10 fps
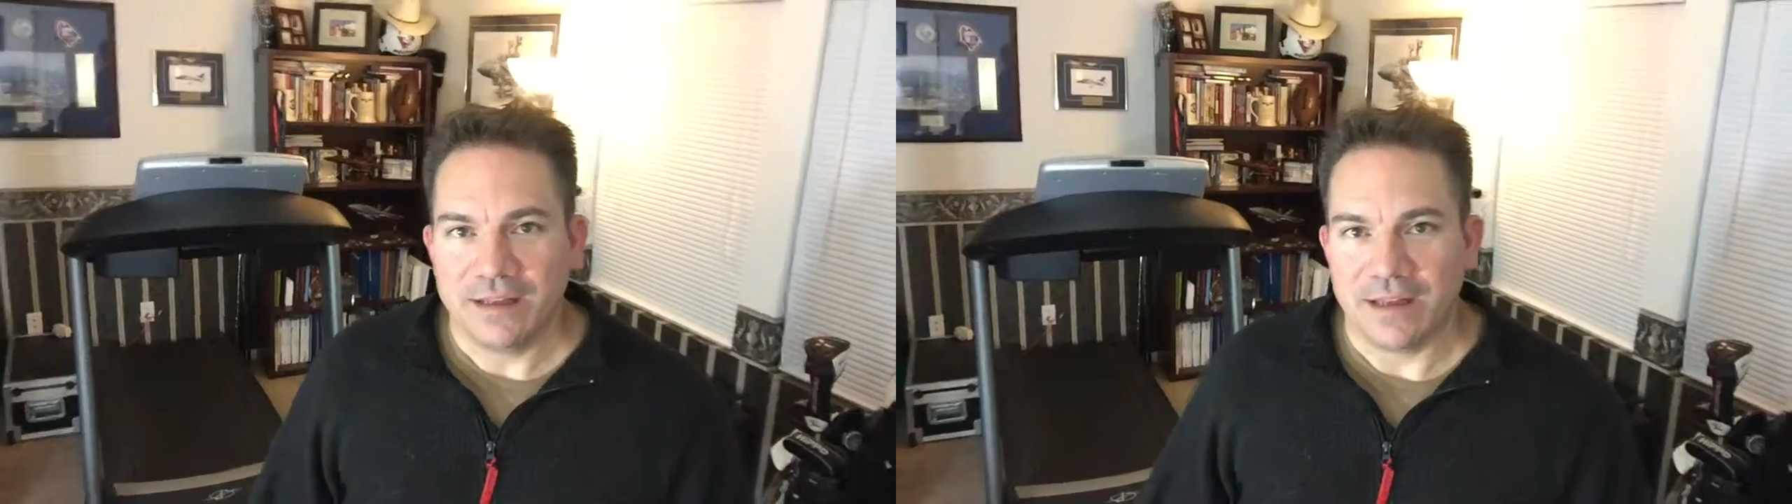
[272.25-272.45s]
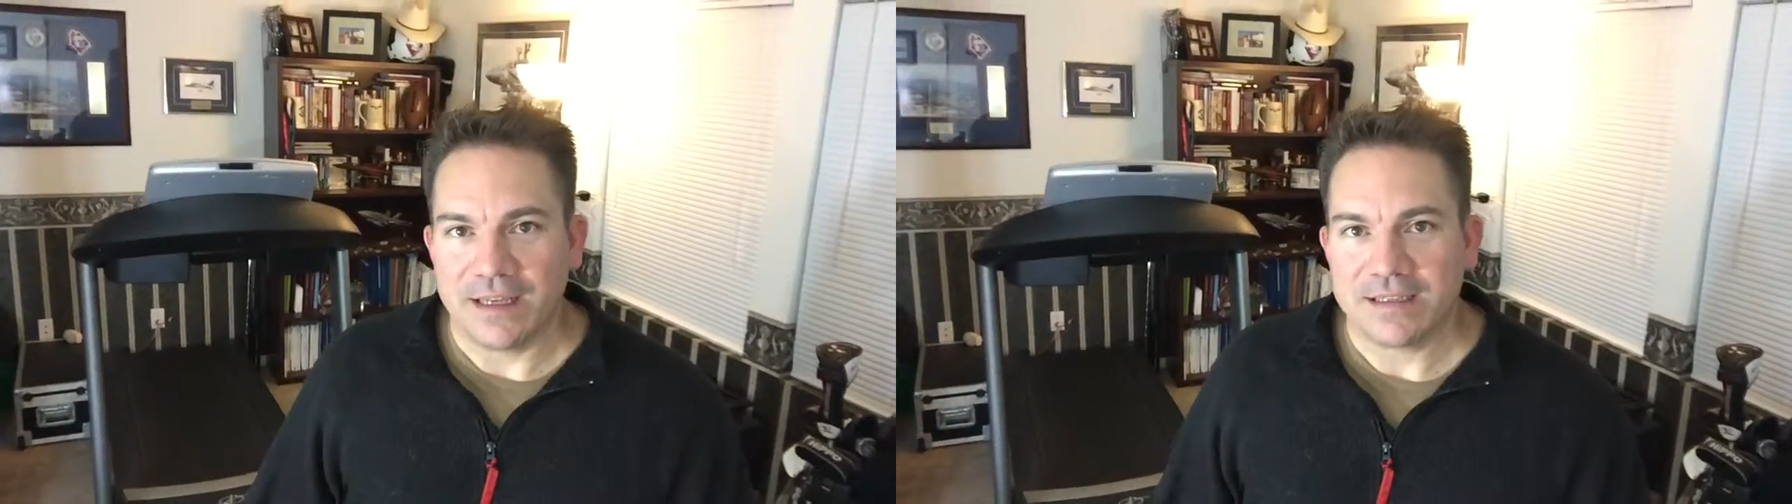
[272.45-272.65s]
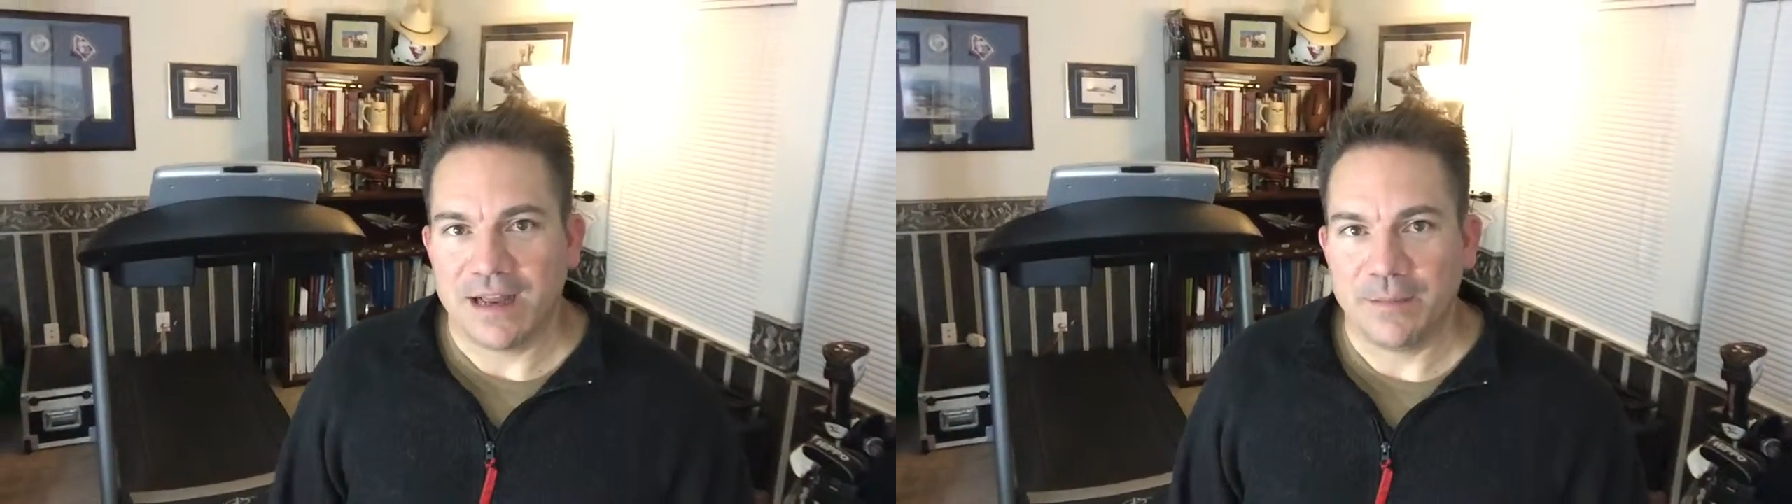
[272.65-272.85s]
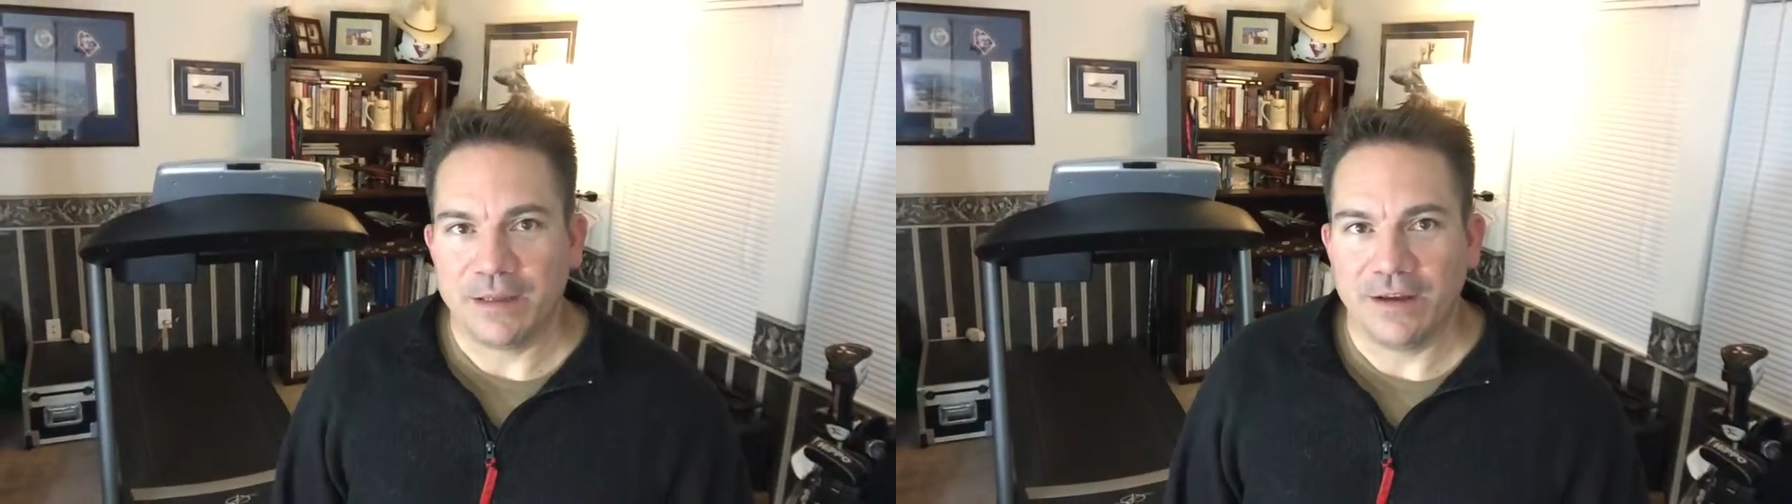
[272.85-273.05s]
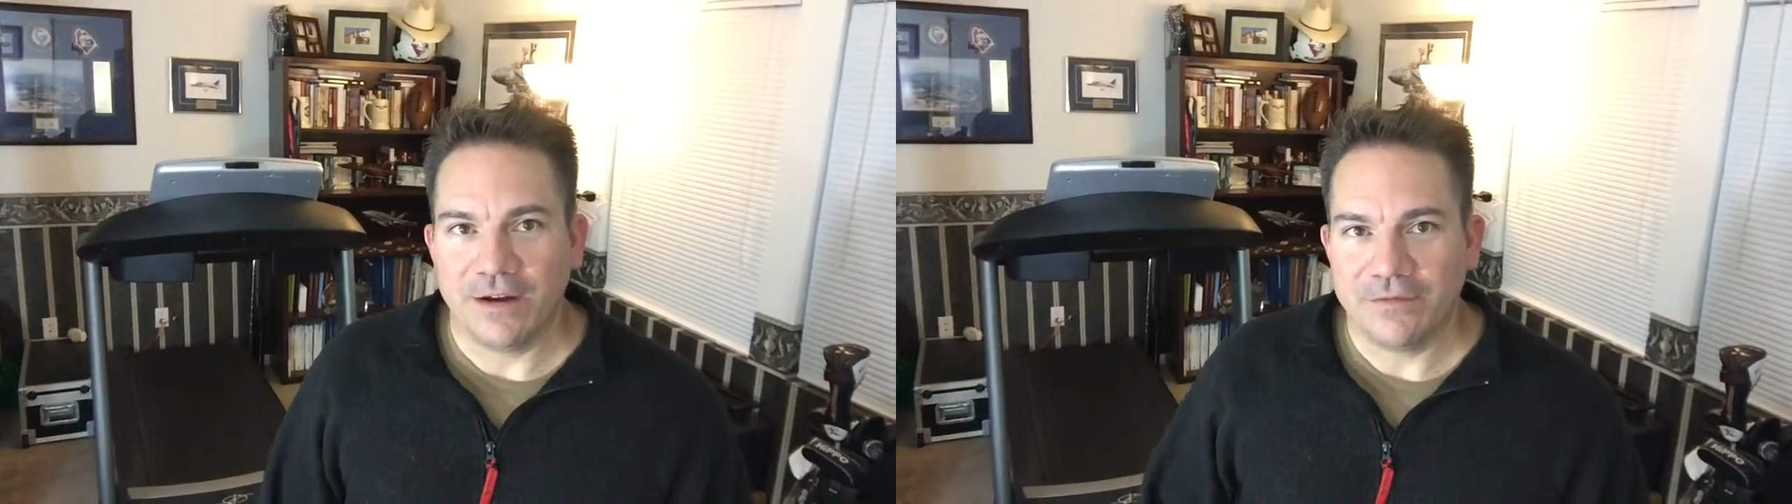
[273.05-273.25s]
and less time
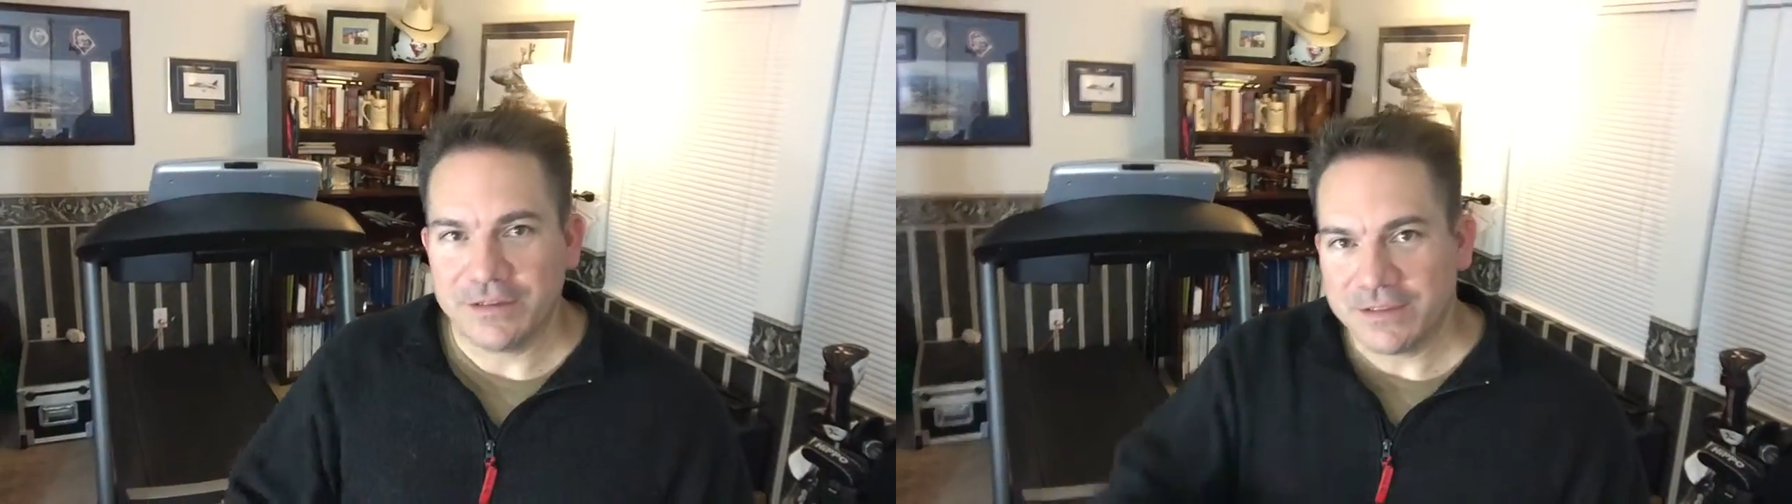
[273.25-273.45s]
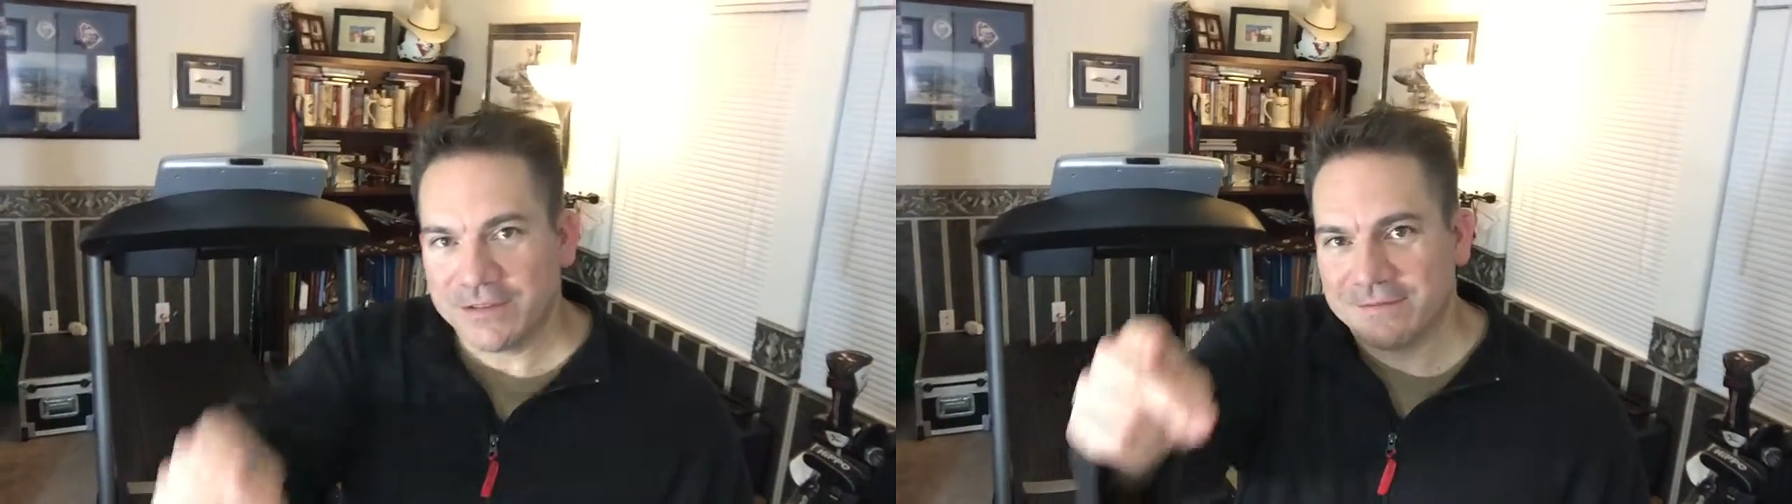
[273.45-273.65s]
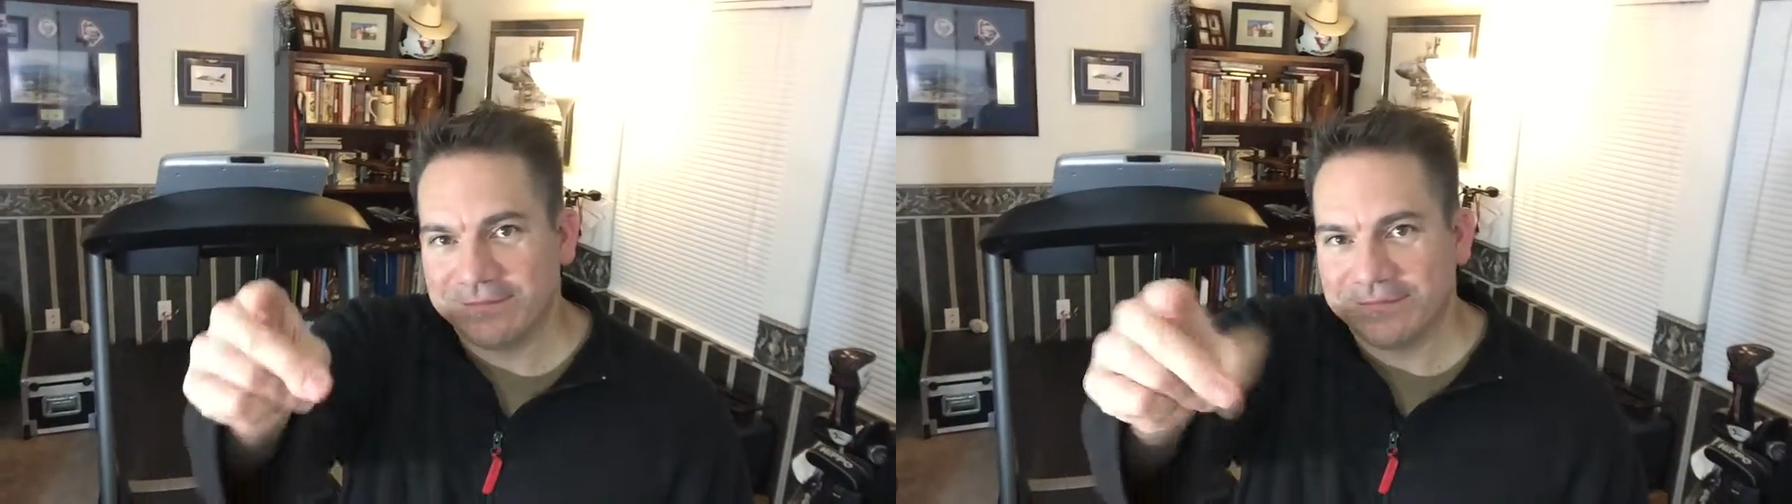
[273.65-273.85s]
at the office.